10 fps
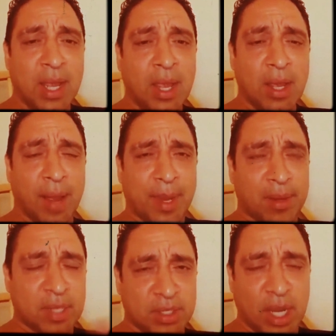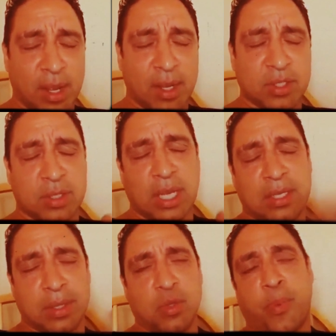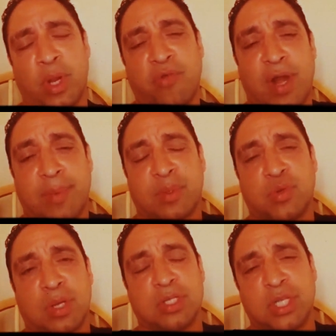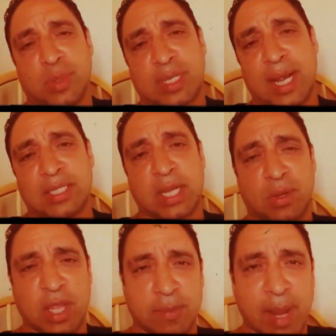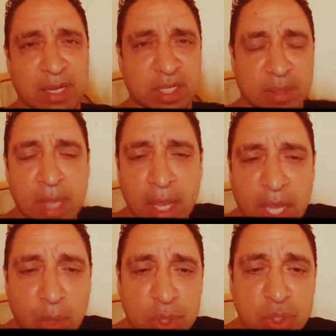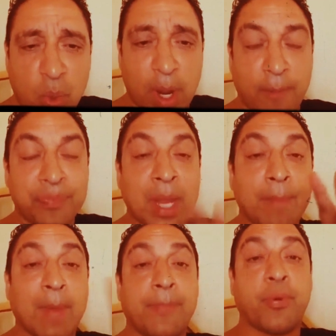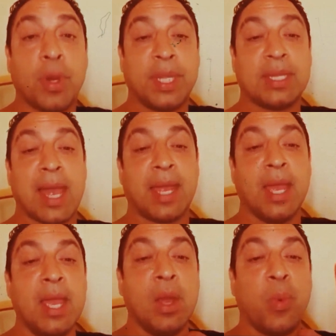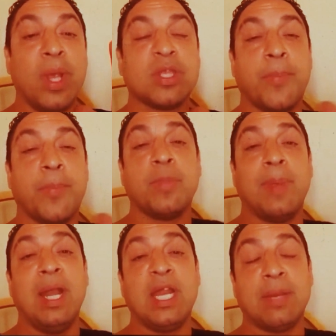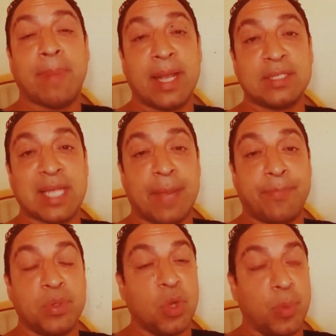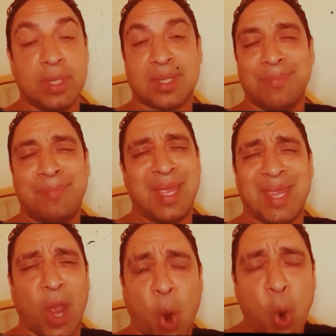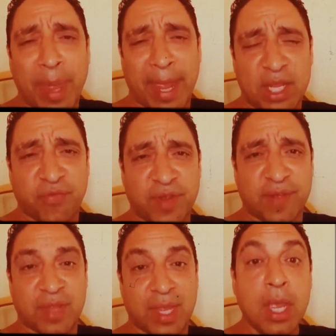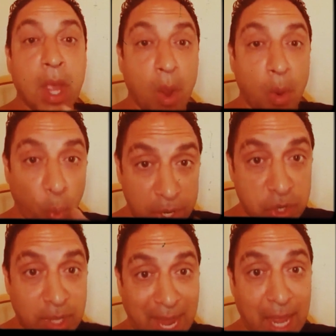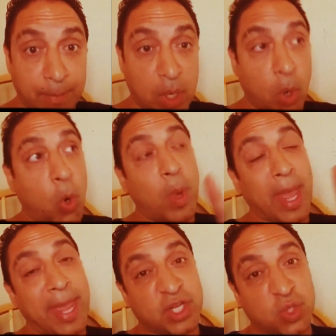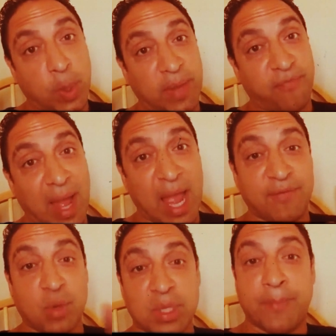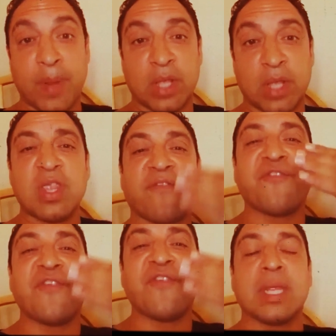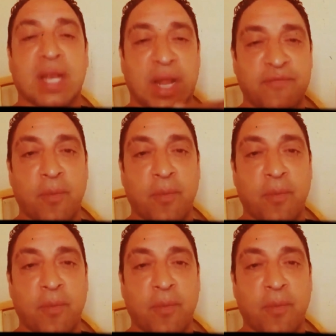I should say he doesn't do point karate, but I'm sure in continuous contact or kickboxing, he would do well. My point is that we are supposed to be leading by example. No one could be old at age 50 when you can be old at age 25. It all depends on your fitness level.